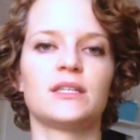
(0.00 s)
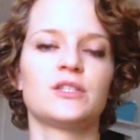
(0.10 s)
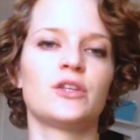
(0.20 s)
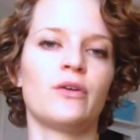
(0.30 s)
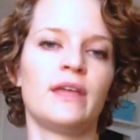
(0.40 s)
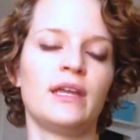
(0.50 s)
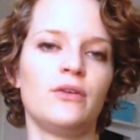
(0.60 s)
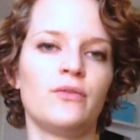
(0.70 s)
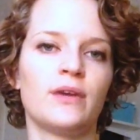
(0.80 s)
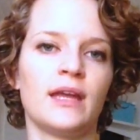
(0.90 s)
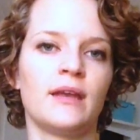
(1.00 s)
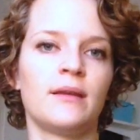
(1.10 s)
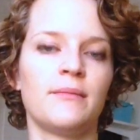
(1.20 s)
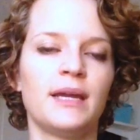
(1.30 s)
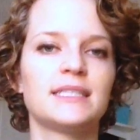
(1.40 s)
so that you can
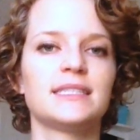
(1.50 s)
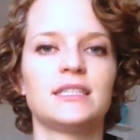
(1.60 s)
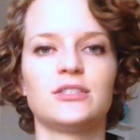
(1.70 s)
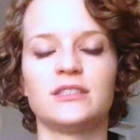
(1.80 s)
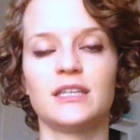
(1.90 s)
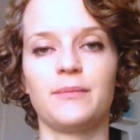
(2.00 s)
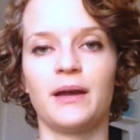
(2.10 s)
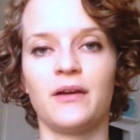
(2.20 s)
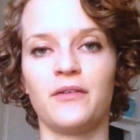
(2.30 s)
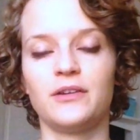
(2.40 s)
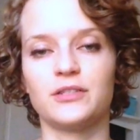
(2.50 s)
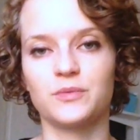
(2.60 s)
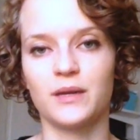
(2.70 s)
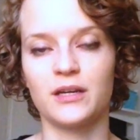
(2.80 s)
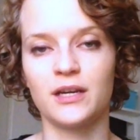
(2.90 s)
make decisions about your
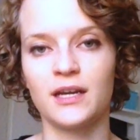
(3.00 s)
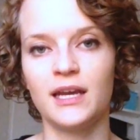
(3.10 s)
sweater